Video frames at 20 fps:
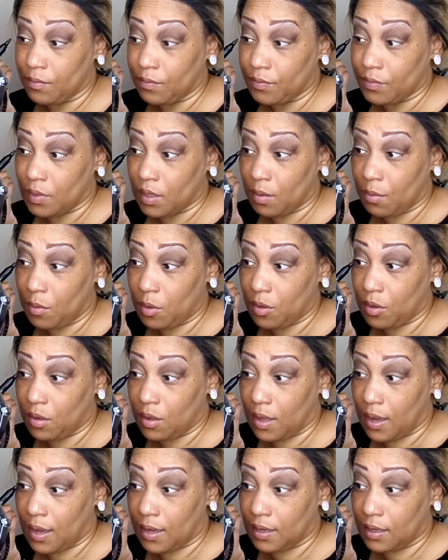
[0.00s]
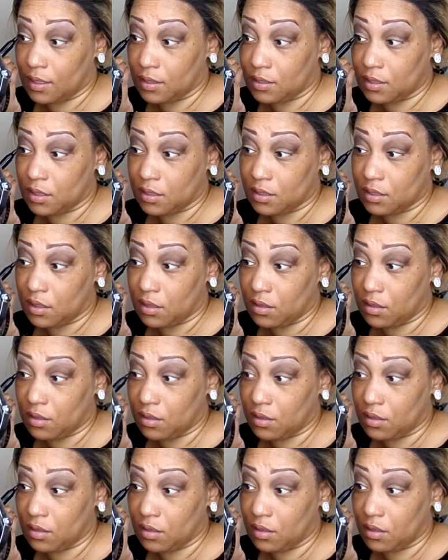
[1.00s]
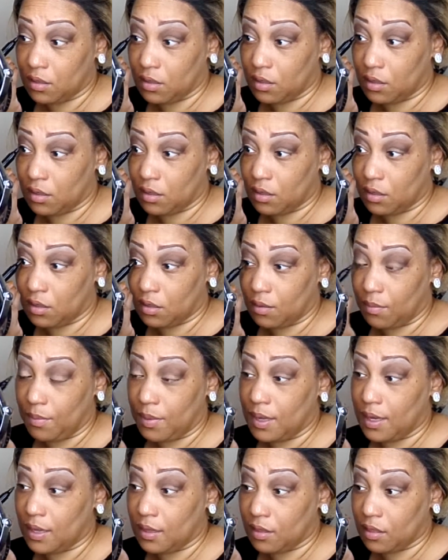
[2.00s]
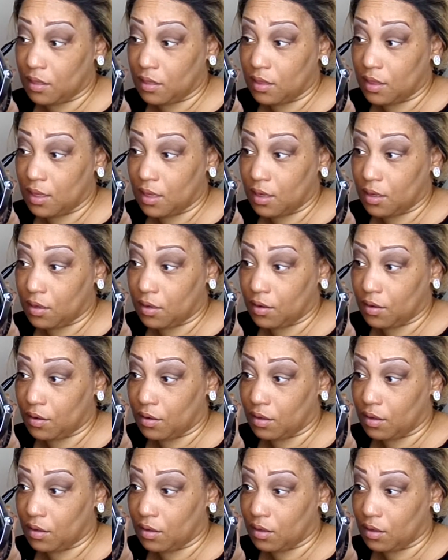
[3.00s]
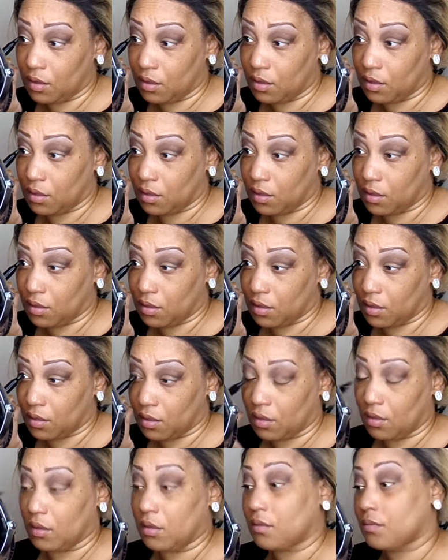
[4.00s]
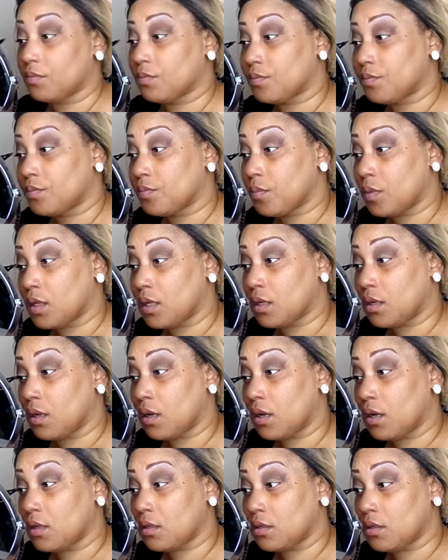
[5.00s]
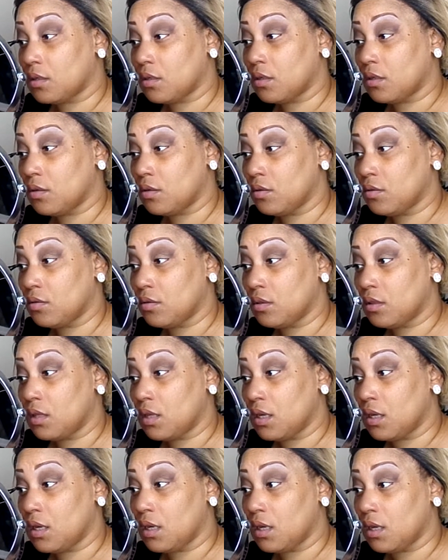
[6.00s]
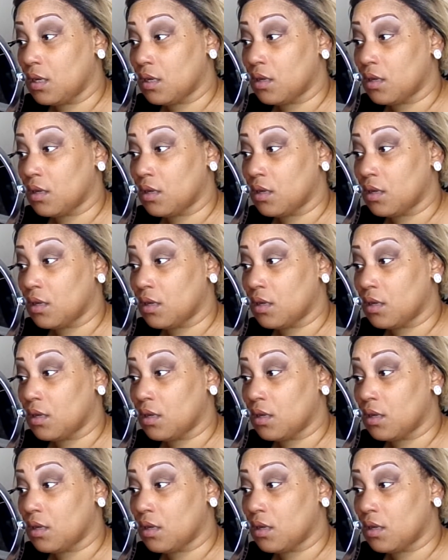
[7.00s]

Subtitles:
I'm going to line it just a little bit thicker, but not too thick.